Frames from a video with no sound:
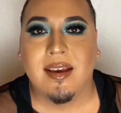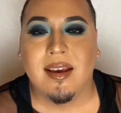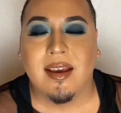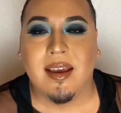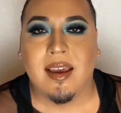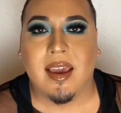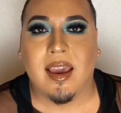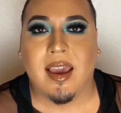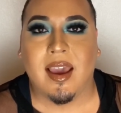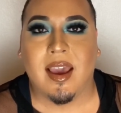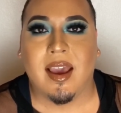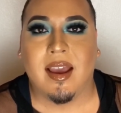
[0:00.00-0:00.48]

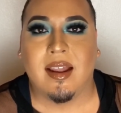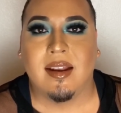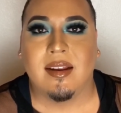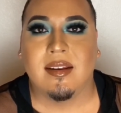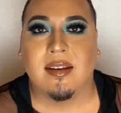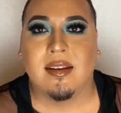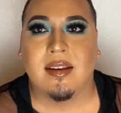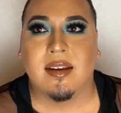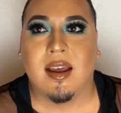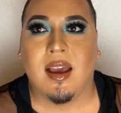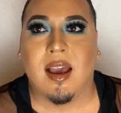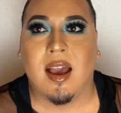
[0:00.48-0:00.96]
And
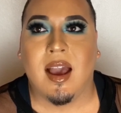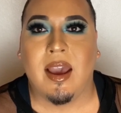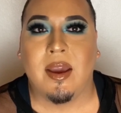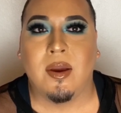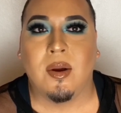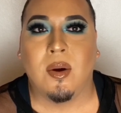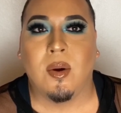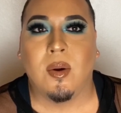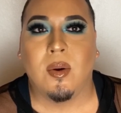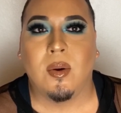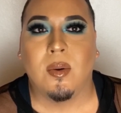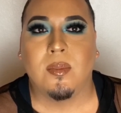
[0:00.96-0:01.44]
I
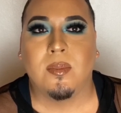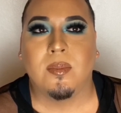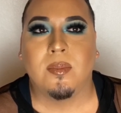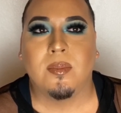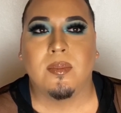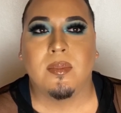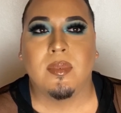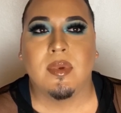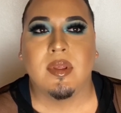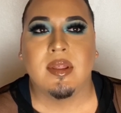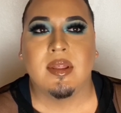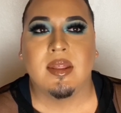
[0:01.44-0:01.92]
hope
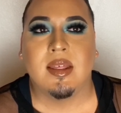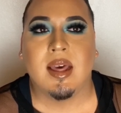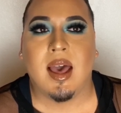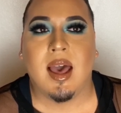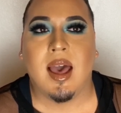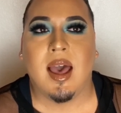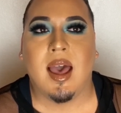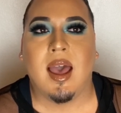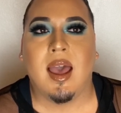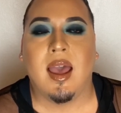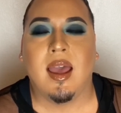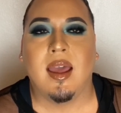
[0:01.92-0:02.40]

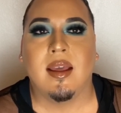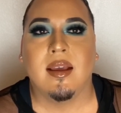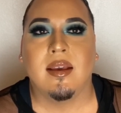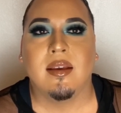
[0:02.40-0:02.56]
that